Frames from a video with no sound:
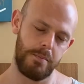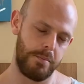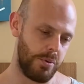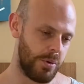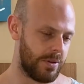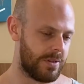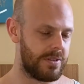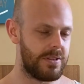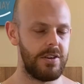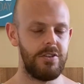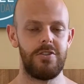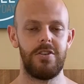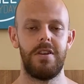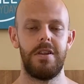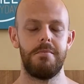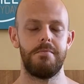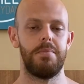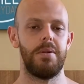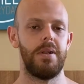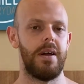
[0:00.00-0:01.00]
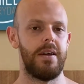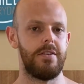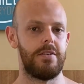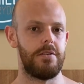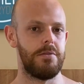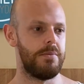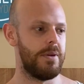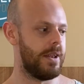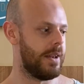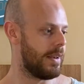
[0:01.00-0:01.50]
Precision in
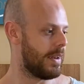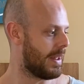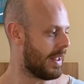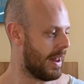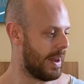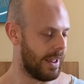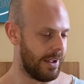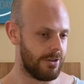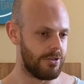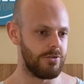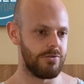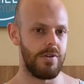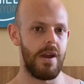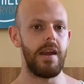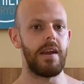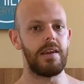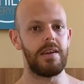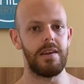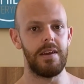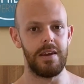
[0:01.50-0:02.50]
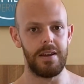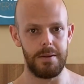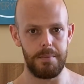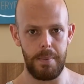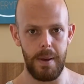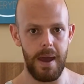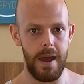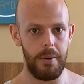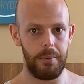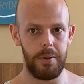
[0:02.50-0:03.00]
placement, getting great gear to
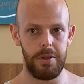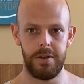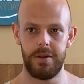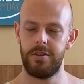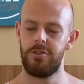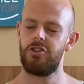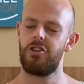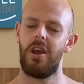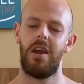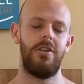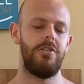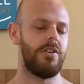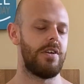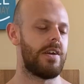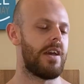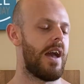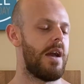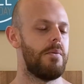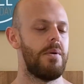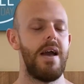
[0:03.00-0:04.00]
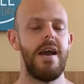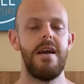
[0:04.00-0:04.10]
pair with it, changing cable,